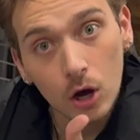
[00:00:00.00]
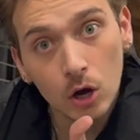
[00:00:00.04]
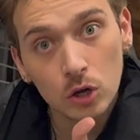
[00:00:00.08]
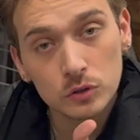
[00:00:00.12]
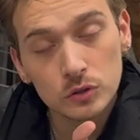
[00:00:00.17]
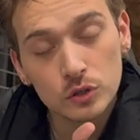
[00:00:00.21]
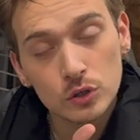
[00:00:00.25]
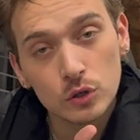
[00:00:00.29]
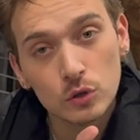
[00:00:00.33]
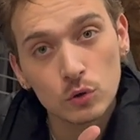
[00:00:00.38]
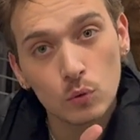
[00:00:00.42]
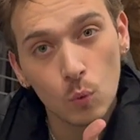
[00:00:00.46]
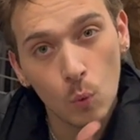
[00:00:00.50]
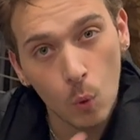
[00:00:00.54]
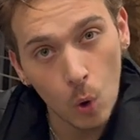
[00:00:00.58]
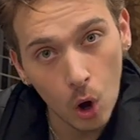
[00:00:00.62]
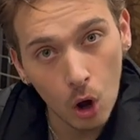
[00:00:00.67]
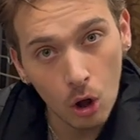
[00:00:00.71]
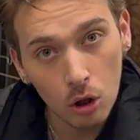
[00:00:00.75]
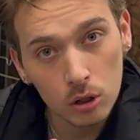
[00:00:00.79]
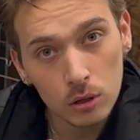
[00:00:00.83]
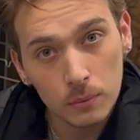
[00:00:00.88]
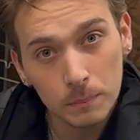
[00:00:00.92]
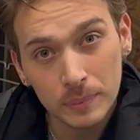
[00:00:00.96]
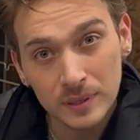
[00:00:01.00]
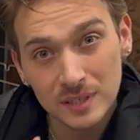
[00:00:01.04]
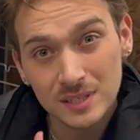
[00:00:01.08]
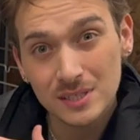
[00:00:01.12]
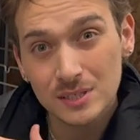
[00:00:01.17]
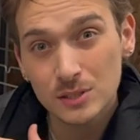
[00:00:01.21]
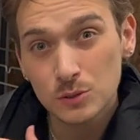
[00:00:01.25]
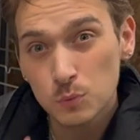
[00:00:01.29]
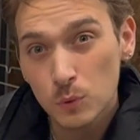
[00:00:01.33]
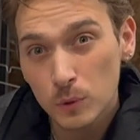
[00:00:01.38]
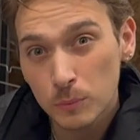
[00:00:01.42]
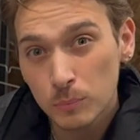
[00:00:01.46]
onto the wall, but
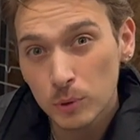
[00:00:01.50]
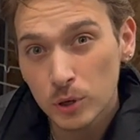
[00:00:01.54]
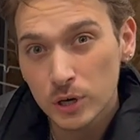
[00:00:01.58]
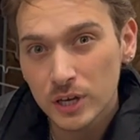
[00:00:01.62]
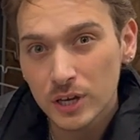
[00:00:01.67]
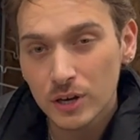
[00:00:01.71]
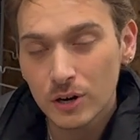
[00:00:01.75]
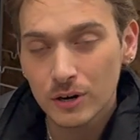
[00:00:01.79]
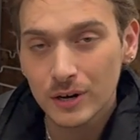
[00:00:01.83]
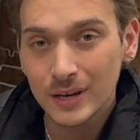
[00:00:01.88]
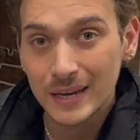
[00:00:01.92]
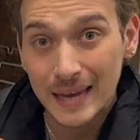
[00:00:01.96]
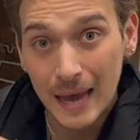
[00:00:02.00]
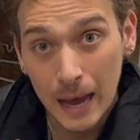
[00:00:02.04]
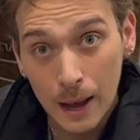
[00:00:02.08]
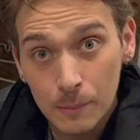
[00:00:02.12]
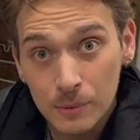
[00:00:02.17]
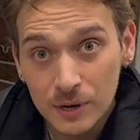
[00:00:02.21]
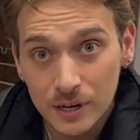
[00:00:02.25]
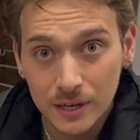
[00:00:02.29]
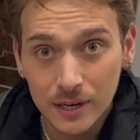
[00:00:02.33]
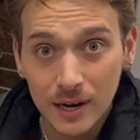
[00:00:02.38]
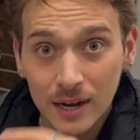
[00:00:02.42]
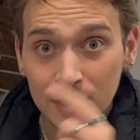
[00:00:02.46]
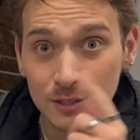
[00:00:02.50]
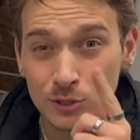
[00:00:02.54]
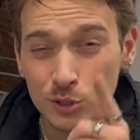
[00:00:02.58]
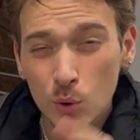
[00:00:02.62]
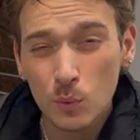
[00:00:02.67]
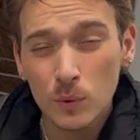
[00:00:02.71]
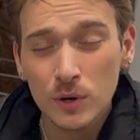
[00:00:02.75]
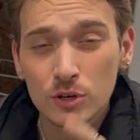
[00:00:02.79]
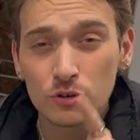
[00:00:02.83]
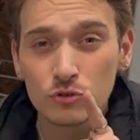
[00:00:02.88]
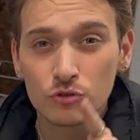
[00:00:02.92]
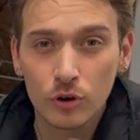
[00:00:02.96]
since we're putting it on a cabinet, I don't
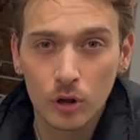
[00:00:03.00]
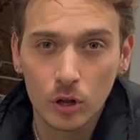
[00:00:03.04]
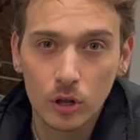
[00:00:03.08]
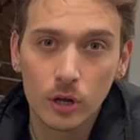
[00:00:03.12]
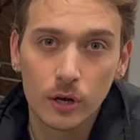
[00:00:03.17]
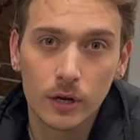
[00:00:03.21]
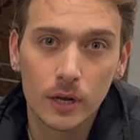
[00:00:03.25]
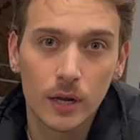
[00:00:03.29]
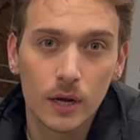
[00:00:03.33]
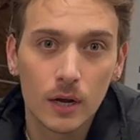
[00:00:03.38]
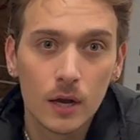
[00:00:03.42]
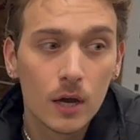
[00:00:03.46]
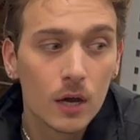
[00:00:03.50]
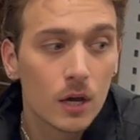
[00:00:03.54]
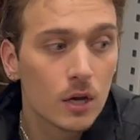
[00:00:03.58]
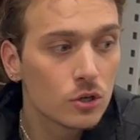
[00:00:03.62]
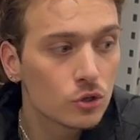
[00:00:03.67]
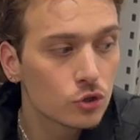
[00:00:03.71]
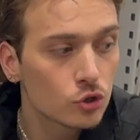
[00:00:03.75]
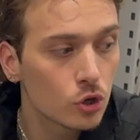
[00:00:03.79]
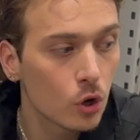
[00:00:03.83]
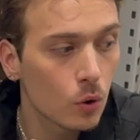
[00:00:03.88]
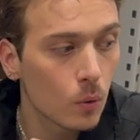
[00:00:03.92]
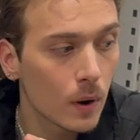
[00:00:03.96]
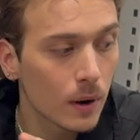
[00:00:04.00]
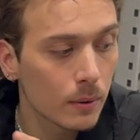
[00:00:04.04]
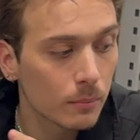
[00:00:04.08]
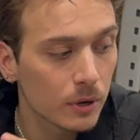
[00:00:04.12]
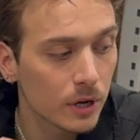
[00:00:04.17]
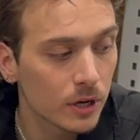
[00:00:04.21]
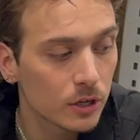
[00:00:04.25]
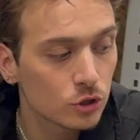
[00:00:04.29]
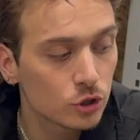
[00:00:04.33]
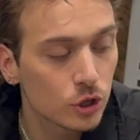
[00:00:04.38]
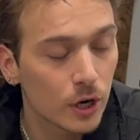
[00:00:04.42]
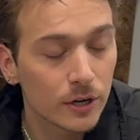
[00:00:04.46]
want to drill on it. So what I'm
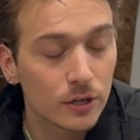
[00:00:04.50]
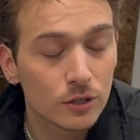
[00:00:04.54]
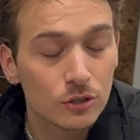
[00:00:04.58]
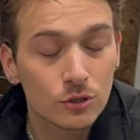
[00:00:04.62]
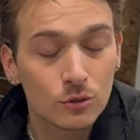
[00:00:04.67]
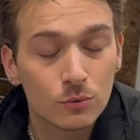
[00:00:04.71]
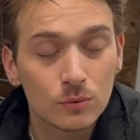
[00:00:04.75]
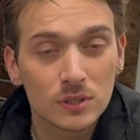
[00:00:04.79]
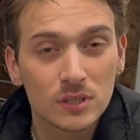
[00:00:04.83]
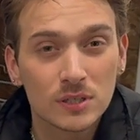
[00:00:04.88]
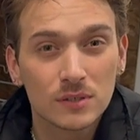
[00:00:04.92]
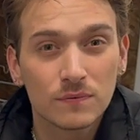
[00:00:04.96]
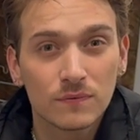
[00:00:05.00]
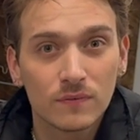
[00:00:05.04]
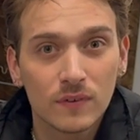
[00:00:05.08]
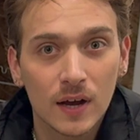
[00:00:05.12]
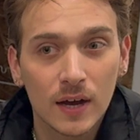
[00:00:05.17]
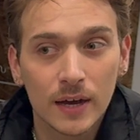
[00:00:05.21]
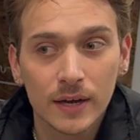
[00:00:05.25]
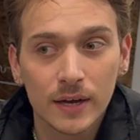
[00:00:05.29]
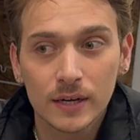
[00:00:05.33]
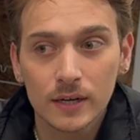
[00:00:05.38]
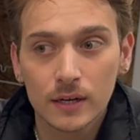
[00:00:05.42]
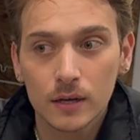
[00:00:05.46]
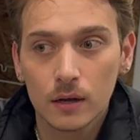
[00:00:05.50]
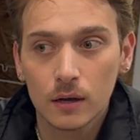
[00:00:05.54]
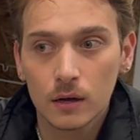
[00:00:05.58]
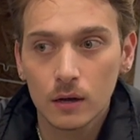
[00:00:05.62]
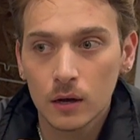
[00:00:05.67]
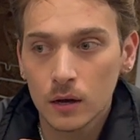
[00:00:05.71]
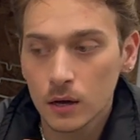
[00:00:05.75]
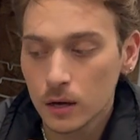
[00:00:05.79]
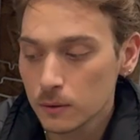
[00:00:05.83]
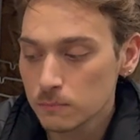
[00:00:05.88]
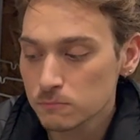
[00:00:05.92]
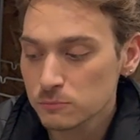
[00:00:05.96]
gonna try to do is find
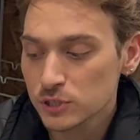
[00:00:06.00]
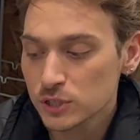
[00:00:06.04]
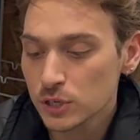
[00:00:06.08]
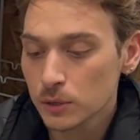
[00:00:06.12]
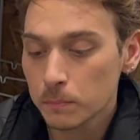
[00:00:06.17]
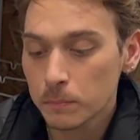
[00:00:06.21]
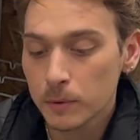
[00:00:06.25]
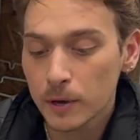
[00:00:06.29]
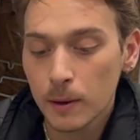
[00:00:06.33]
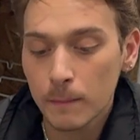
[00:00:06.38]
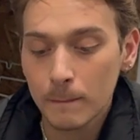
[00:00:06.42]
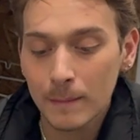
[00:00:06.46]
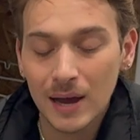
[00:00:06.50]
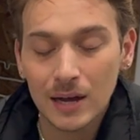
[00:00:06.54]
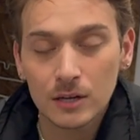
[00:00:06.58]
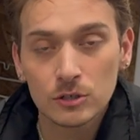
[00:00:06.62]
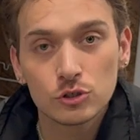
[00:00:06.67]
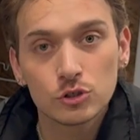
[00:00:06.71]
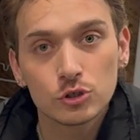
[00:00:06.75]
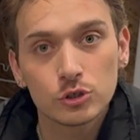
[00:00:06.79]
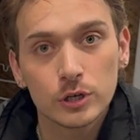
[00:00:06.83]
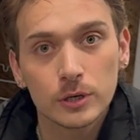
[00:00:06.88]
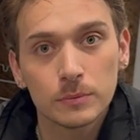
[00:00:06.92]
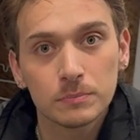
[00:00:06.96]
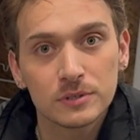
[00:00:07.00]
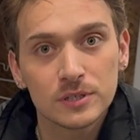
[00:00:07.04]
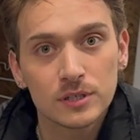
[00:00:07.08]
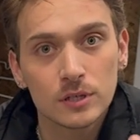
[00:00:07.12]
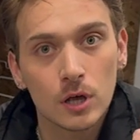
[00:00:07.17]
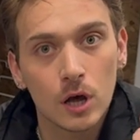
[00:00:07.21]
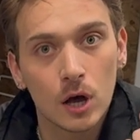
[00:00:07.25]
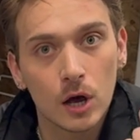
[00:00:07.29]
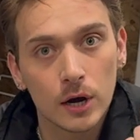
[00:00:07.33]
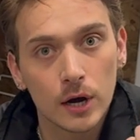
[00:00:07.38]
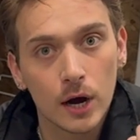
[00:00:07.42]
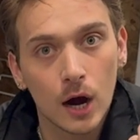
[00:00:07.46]
some command strips
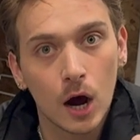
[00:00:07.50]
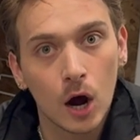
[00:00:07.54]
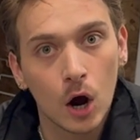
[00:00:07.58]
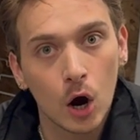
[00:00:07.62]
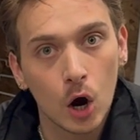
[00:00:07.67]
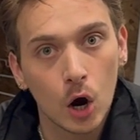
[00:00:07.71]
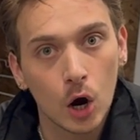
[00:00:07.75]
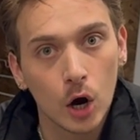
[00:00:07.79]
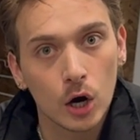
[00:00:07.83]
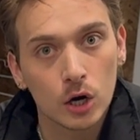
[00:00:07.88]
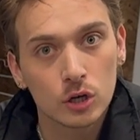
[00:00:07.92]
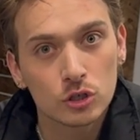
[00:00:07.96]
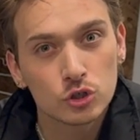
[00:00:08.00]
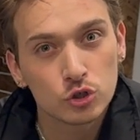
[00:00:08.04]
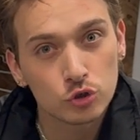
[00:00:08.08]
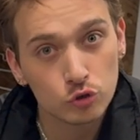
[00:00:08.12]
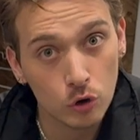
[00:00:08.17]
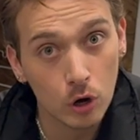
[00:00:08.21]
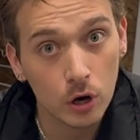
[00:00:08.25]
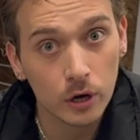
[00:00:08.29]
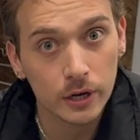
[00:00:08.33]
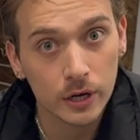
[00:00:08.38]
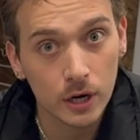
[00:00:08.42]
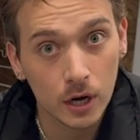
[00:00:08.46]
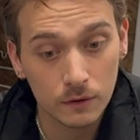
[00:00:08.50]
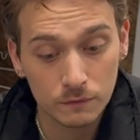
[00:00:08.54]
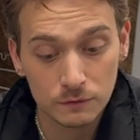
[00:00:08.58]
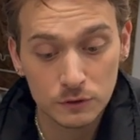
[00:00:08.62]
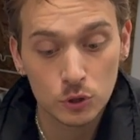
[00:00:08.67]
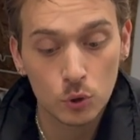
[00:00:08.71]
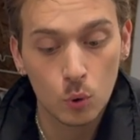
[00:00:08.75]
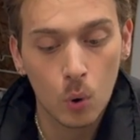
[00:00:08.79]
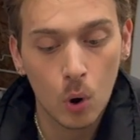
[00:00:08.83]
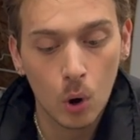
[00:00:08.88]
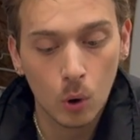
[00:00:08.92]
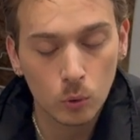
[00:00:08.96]
that are strong enough to
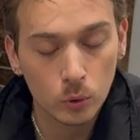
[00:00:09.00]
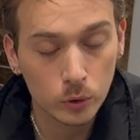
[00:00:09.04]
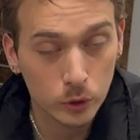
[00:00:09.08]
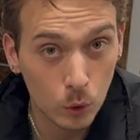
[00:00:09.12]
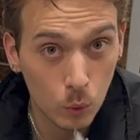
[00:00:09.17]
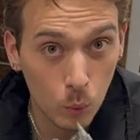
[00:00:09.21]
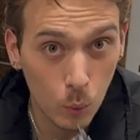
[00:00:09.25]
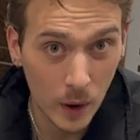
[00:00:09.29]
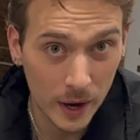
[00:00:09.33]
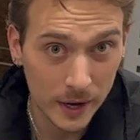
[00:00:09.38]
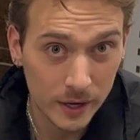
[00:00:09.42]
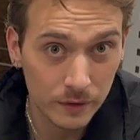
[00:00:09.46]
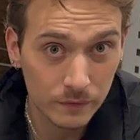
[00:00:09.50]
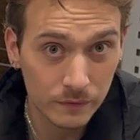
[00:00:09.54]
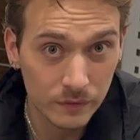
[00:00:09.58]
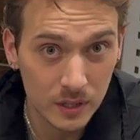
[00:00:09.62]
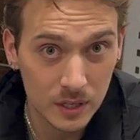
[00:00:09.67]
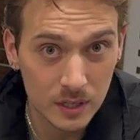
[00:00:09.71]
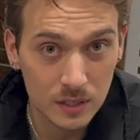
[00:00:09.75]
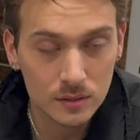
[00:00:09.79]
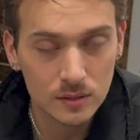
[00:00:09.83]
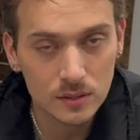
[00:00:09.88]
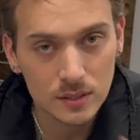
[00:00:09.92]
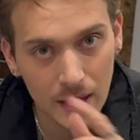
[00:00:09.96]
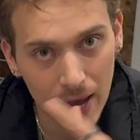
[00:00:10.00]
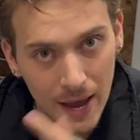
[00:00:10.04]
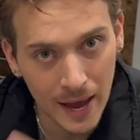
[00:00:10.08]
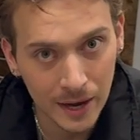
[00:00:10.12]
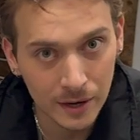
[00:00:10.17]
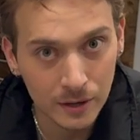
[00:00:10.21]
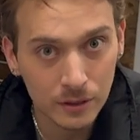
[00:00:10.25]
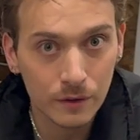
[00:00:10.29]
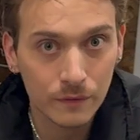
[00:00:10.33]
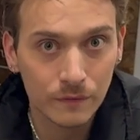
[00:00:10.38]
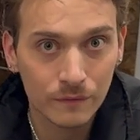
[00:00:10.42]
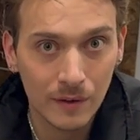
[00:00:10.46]
hold the weight of this and
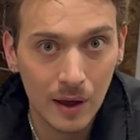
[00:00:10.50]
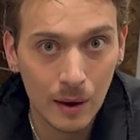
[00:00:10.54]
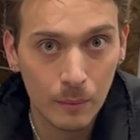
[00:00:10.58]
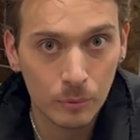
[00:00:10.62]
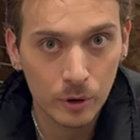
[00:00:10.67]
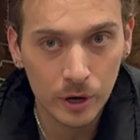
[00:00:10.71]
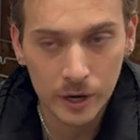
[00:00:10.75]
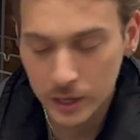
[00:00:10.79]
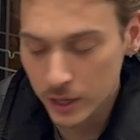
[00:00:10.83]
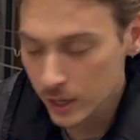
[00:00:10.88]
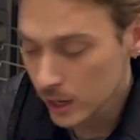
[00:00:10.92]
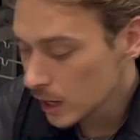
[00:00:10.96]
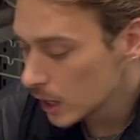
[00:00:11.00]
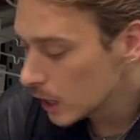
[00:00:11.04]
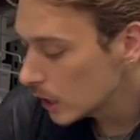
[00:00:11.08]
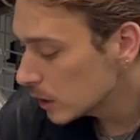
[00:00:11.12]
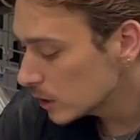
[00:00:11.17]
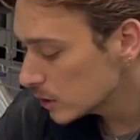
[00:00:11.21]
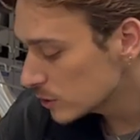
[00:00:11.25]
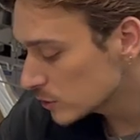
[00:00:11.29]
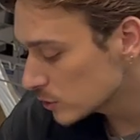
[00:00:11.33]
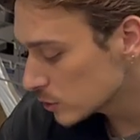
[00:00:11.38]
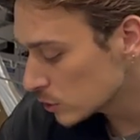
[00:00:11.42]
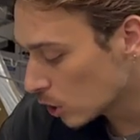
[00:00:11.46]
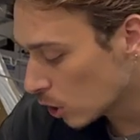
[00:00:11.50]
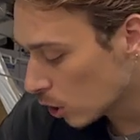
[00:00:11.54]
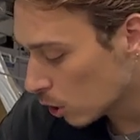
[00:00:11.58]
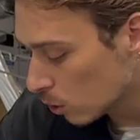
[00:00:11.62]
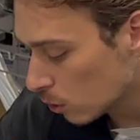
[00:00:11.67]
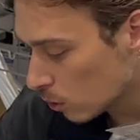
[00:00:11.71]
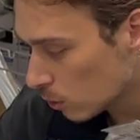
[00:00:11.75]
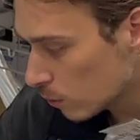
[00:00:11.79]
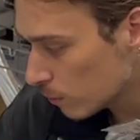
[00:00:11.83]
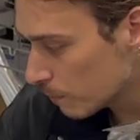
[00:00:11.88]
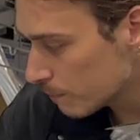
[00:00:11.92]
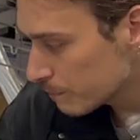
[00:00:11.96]
the fabric.
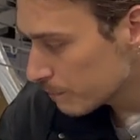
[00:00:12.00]
So